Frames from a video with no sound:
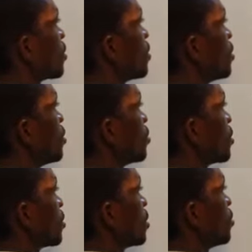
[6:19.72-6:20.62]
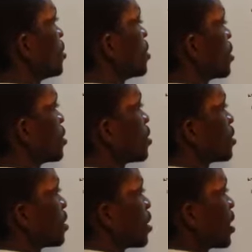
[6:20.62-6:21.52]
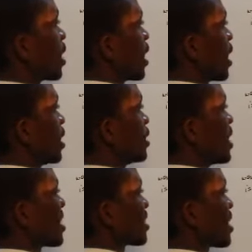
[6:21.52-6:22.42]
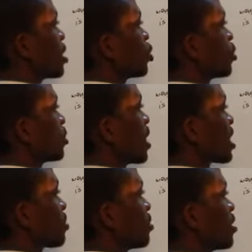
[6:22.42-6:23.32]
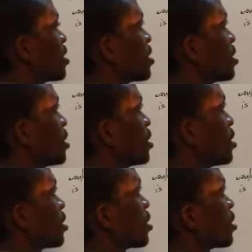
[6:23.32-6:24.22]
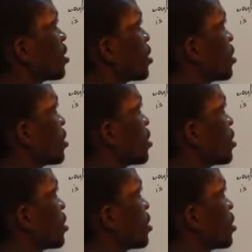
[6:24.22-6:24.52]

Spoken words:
3 meters, and the extension experienced is